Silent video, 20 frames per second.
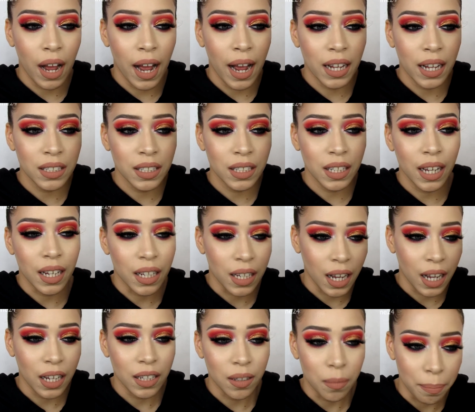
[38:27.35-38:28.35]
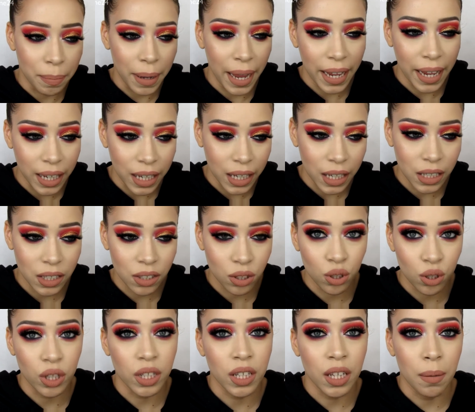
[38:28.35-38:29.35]
I had to like kind of bang it
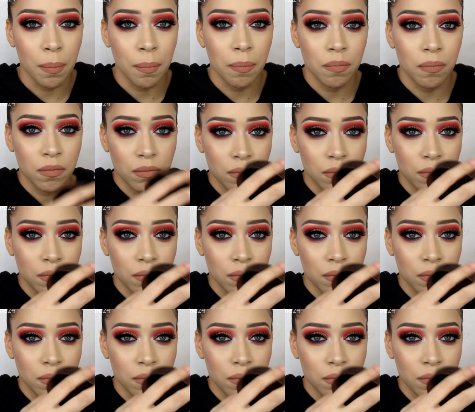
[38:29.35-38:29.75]
so it can,